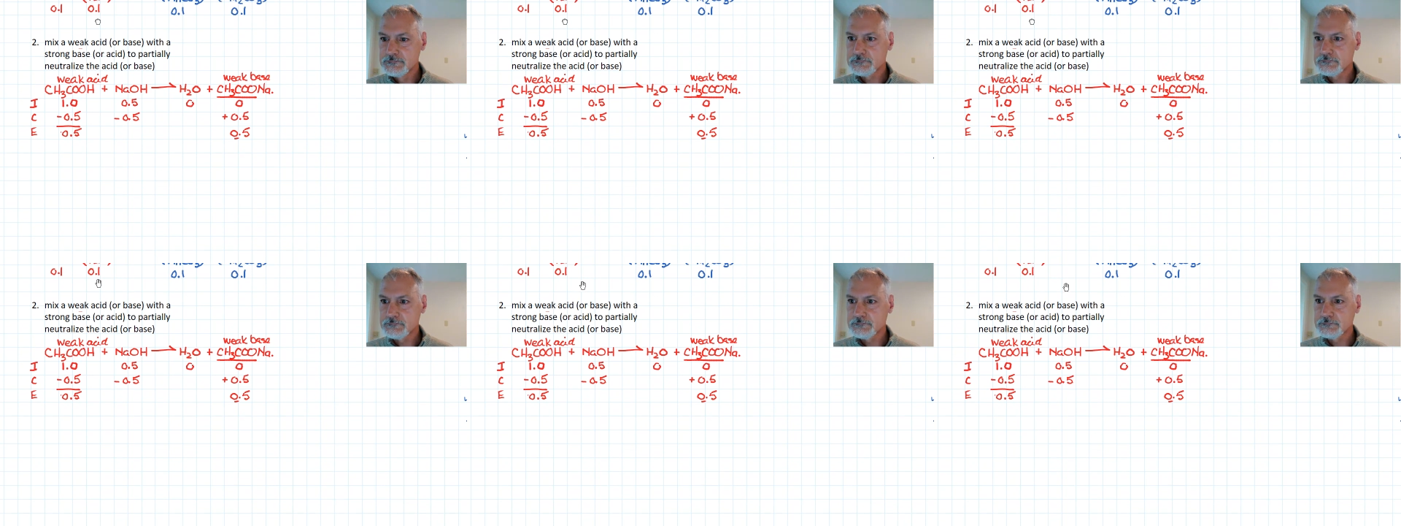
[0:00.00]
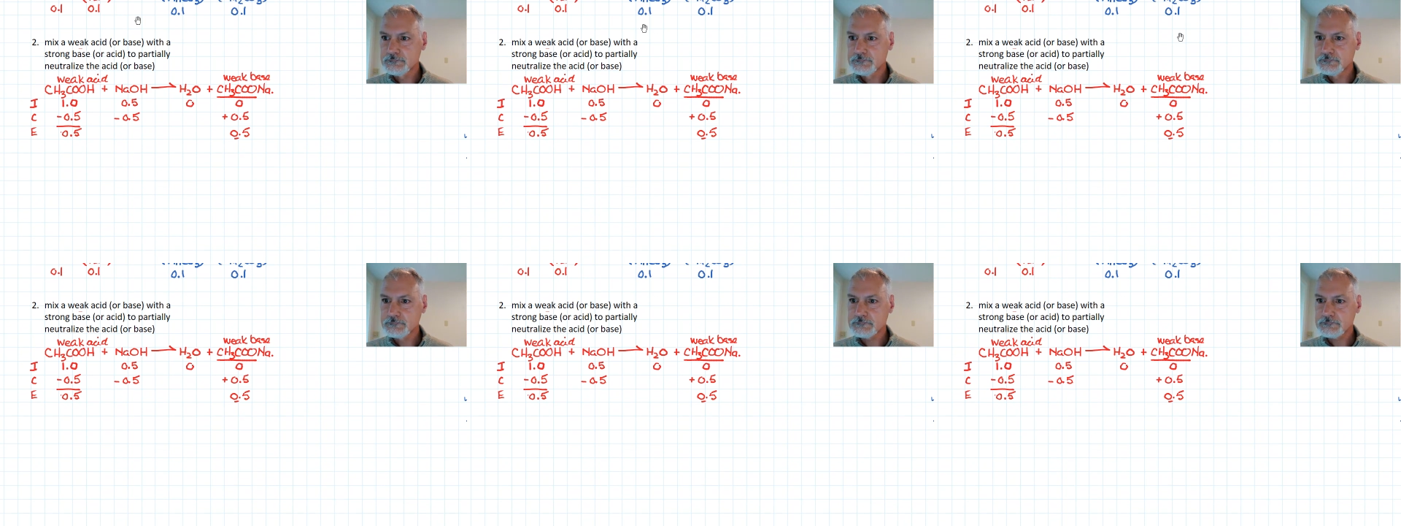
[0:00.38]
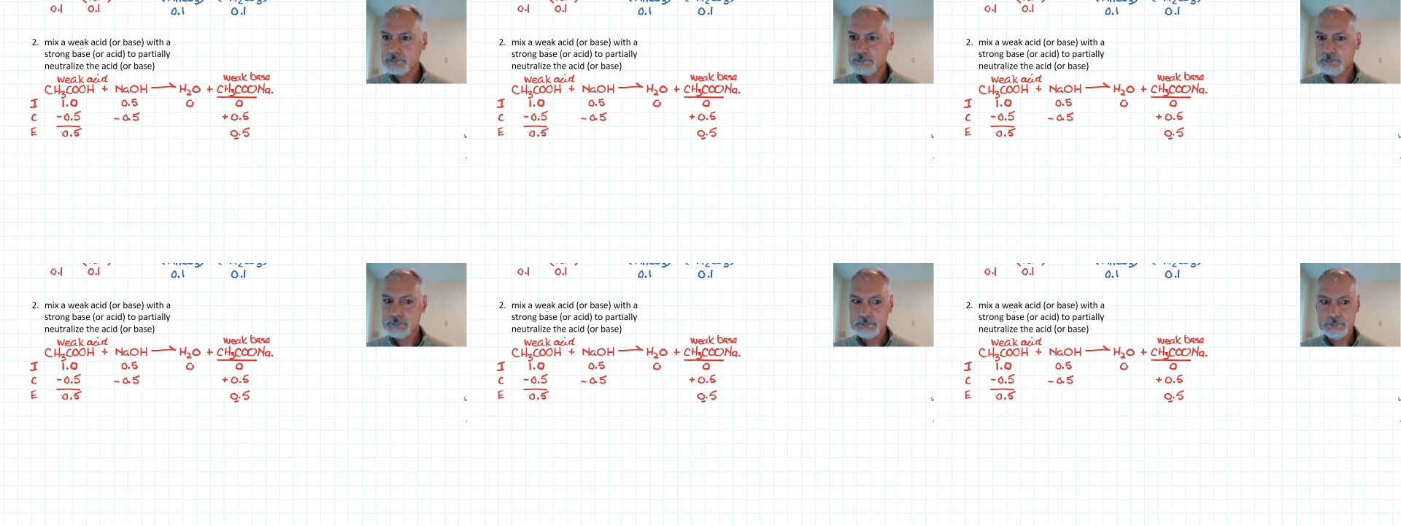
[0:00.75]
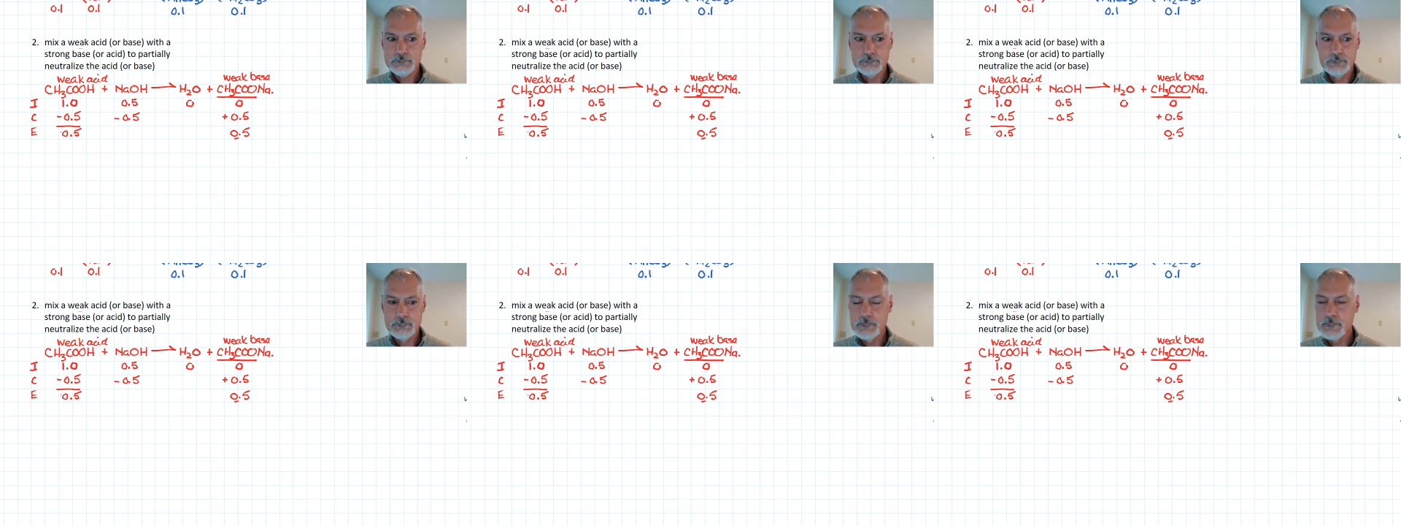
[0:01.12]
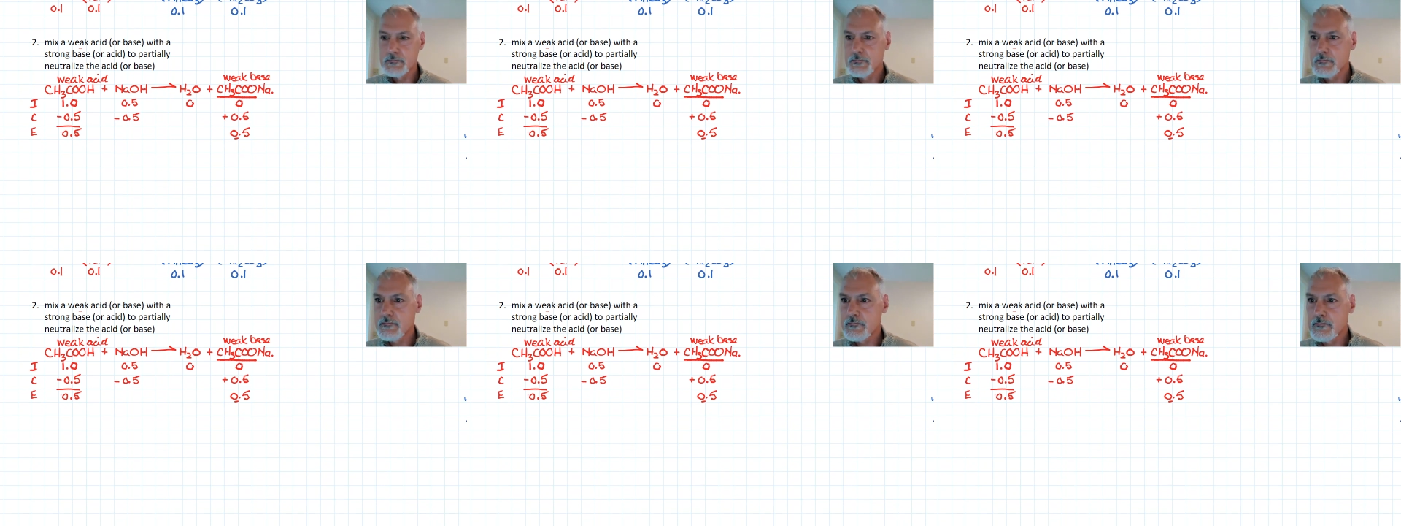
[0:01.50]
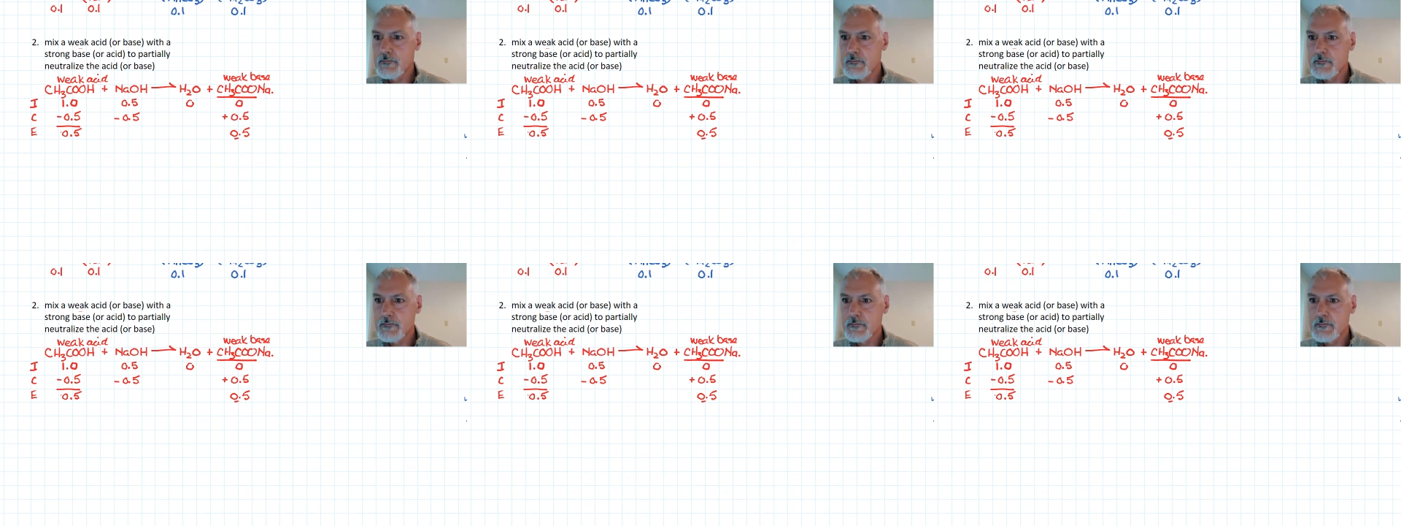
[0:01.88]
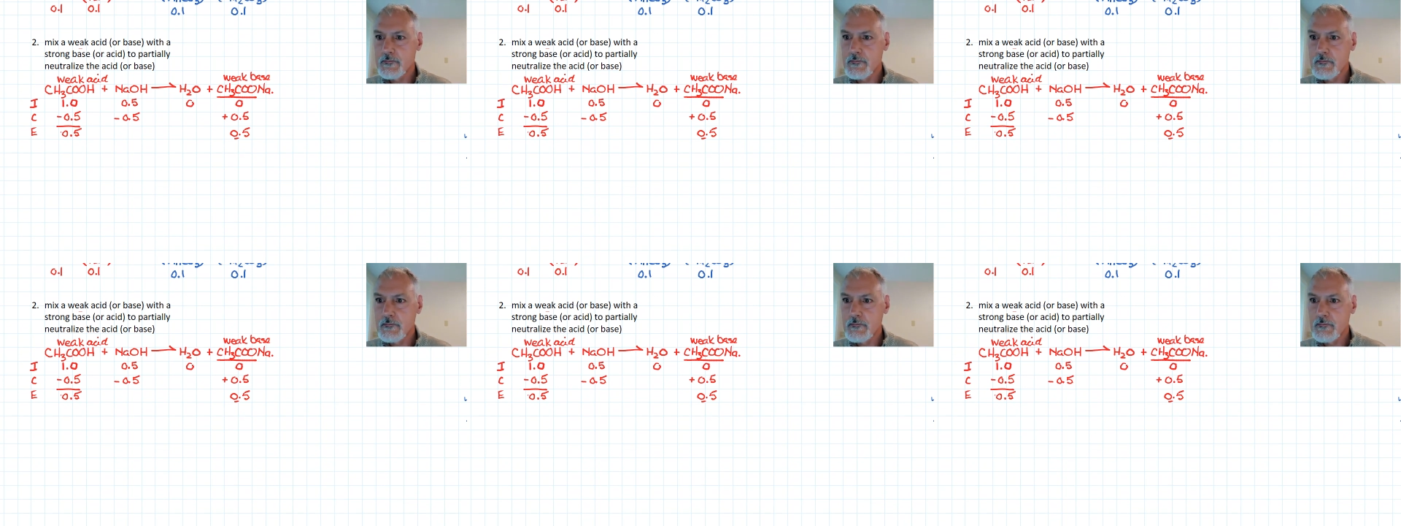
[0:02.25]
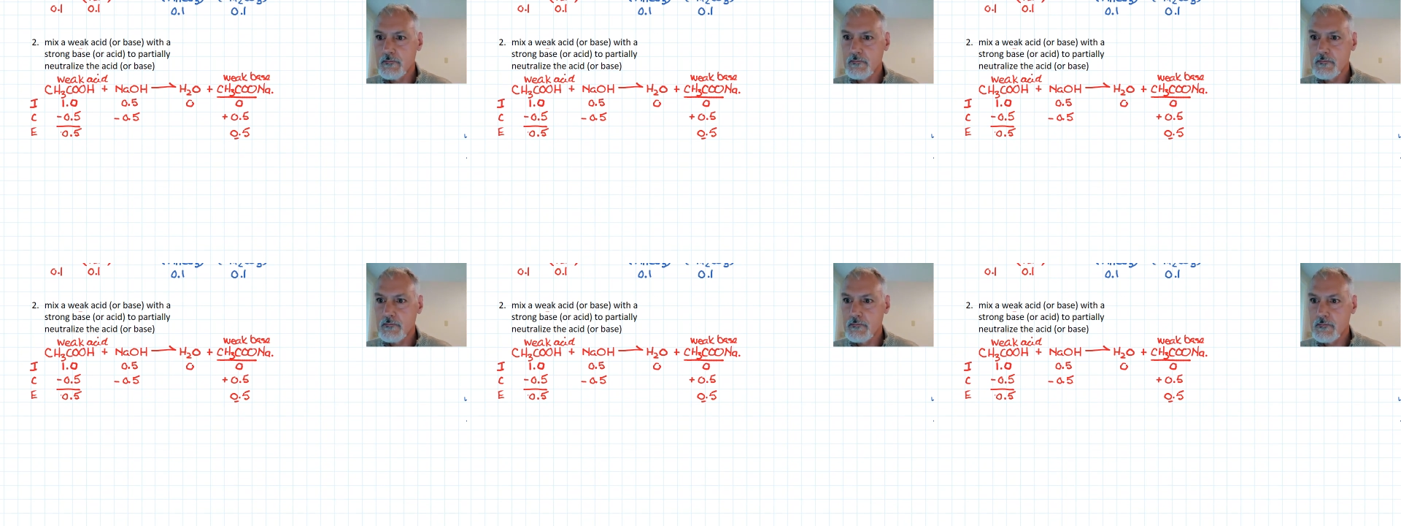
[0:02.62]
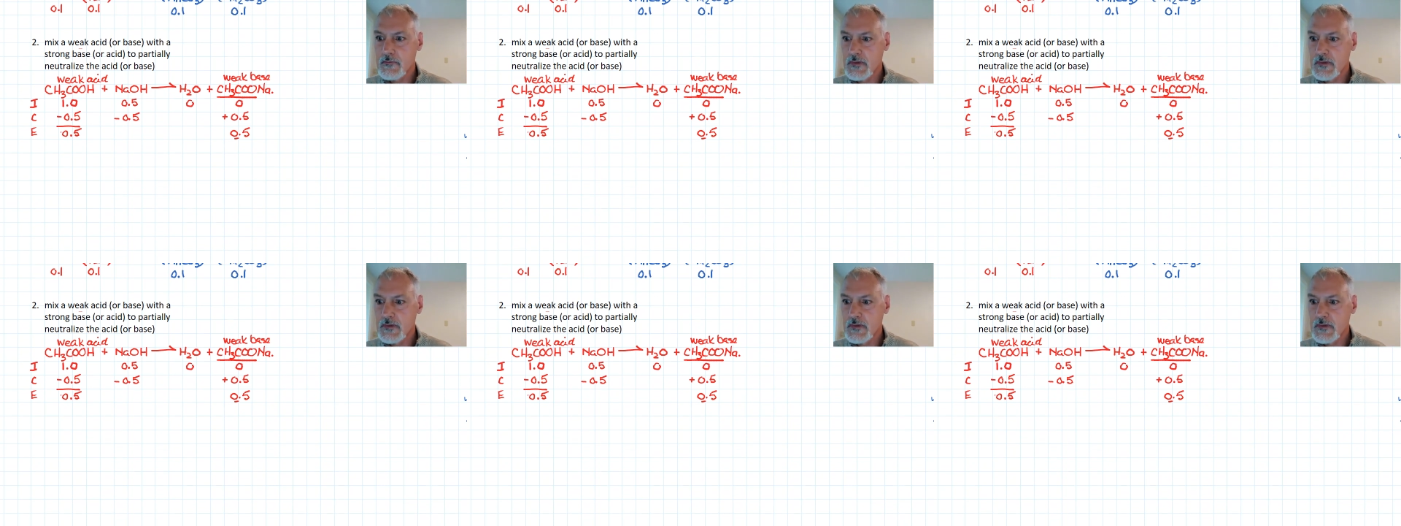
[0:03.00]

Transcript: Nobody speaks.